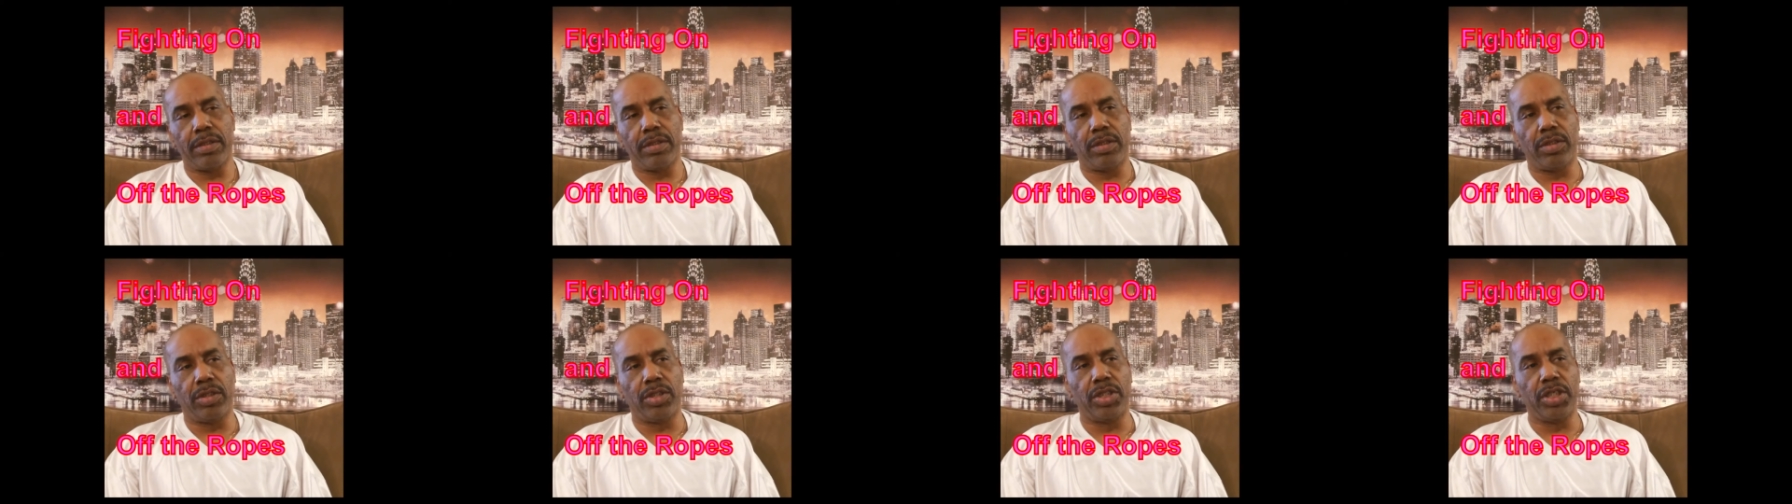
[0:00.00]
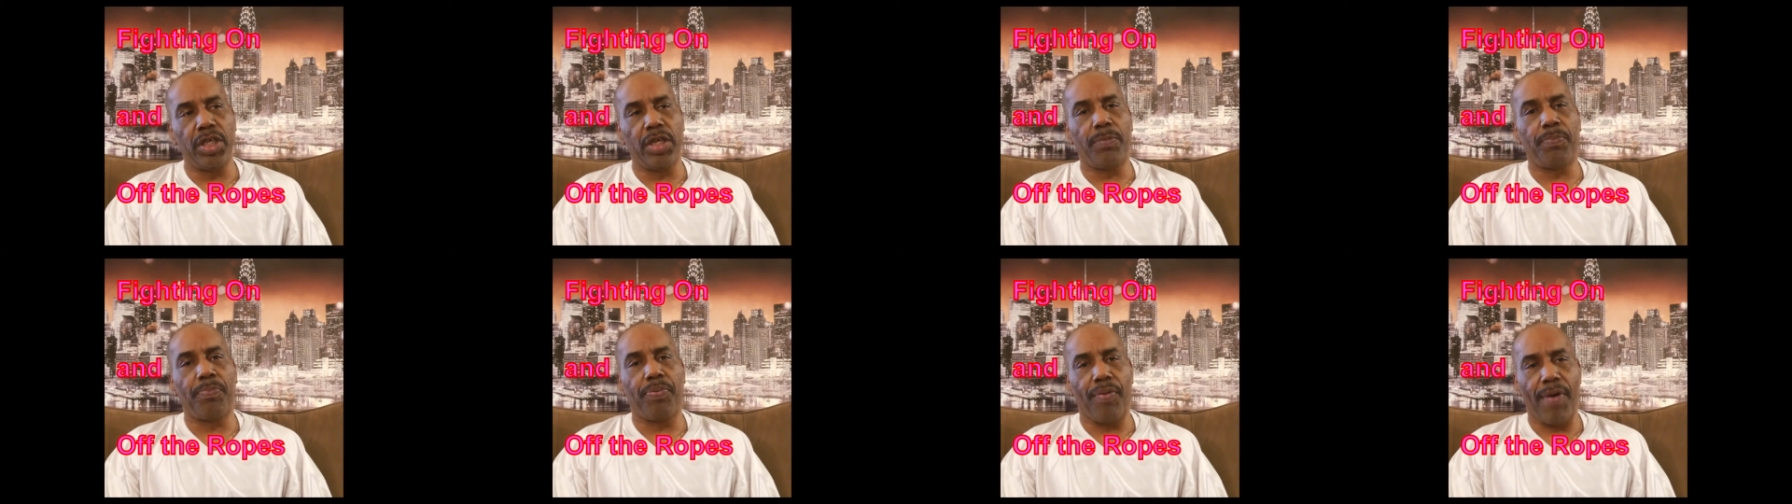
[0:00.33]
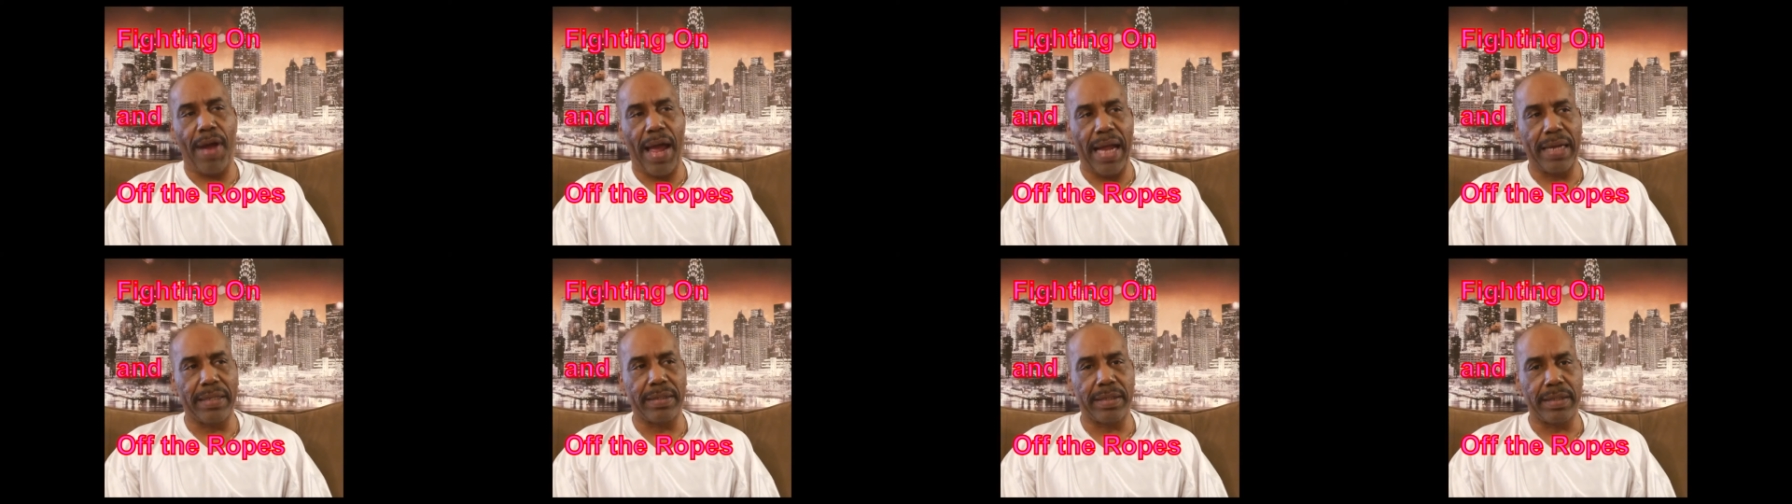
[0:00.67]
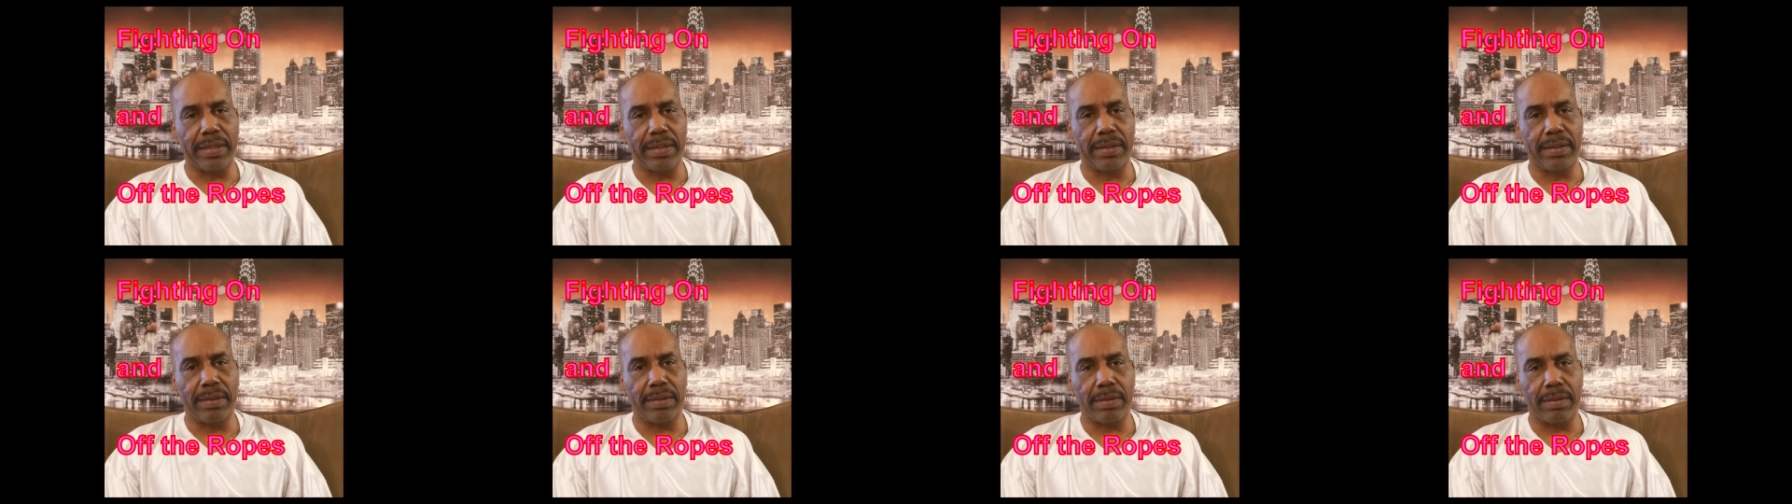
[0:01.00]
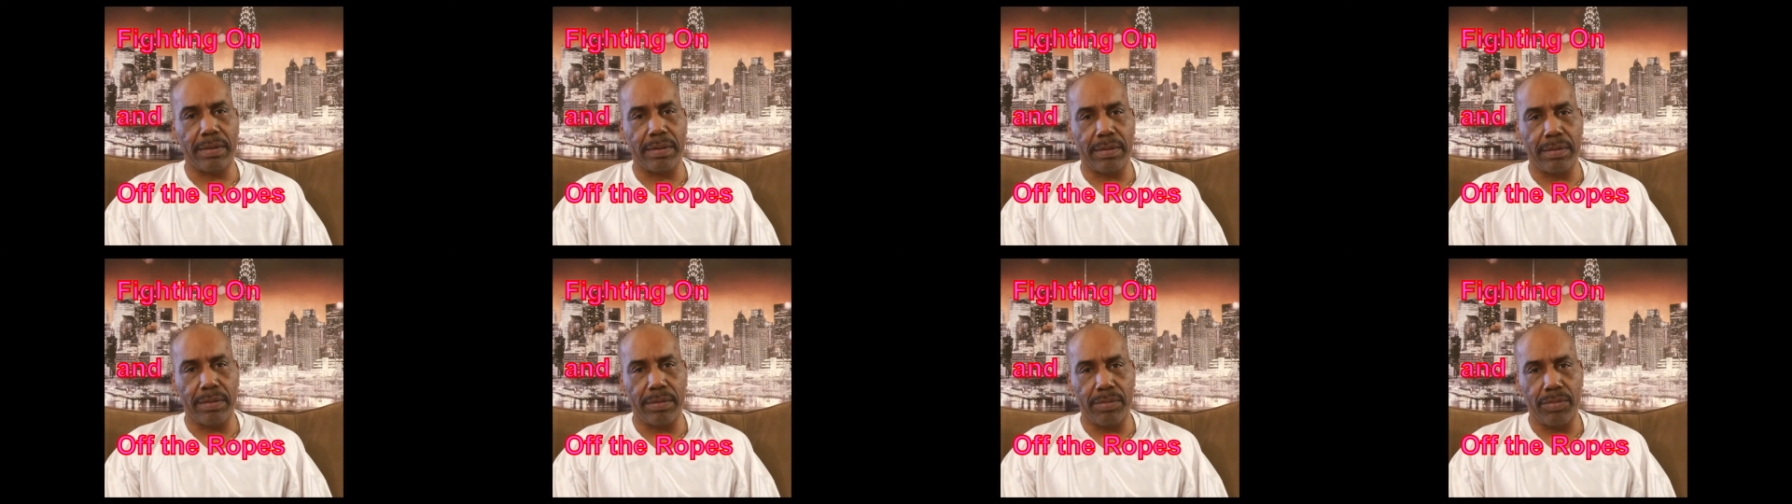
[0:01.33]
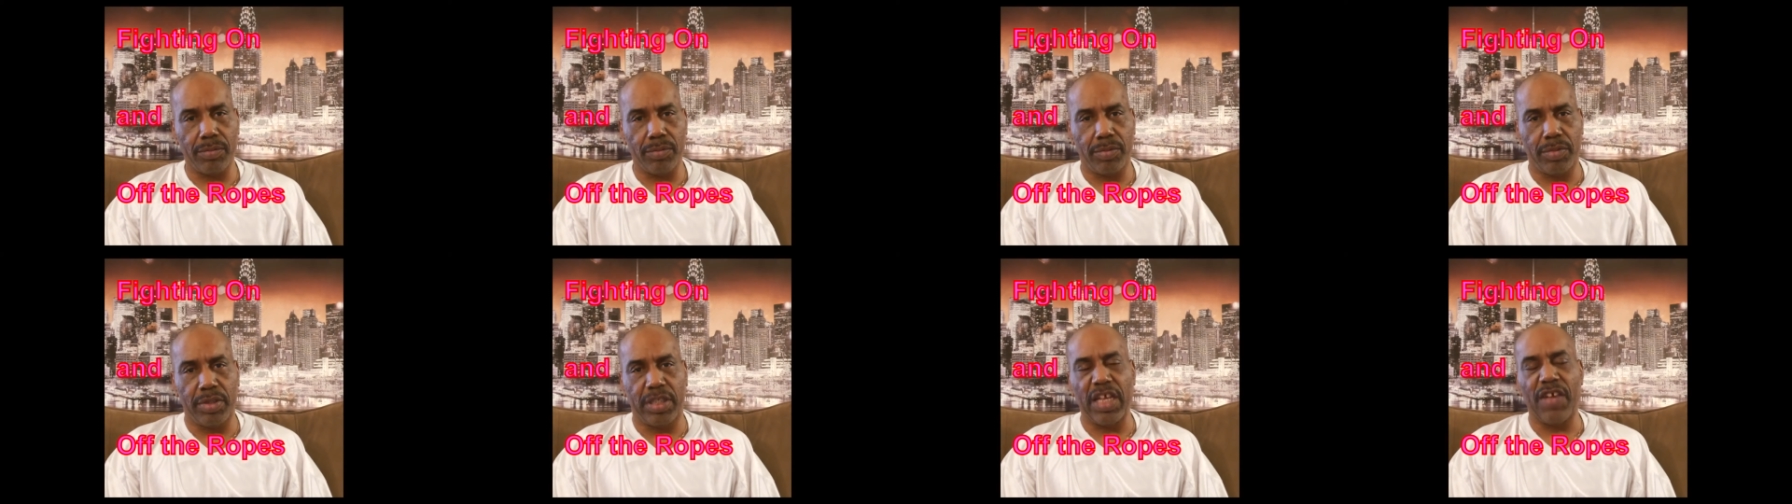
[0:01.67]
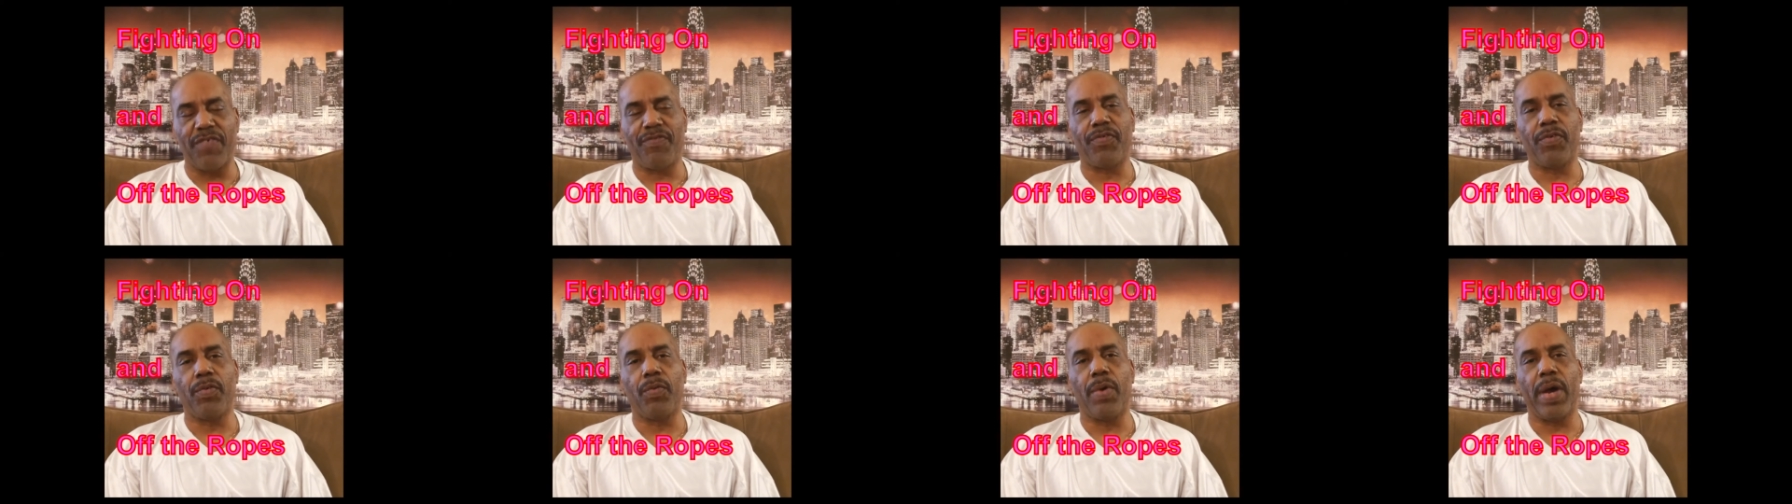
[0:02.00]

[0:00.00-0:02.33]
should practice different